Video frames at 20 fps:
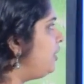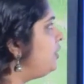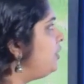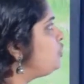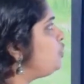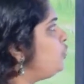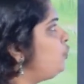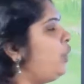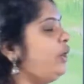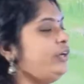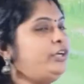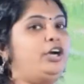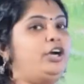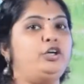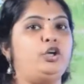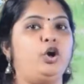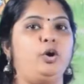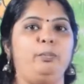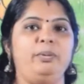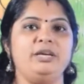So what all
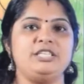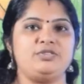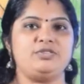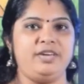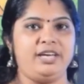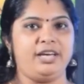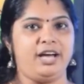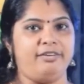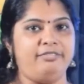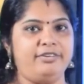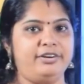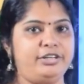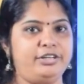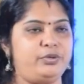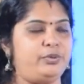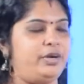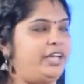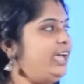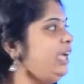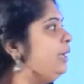topics we covered
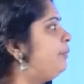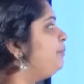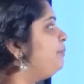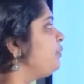today?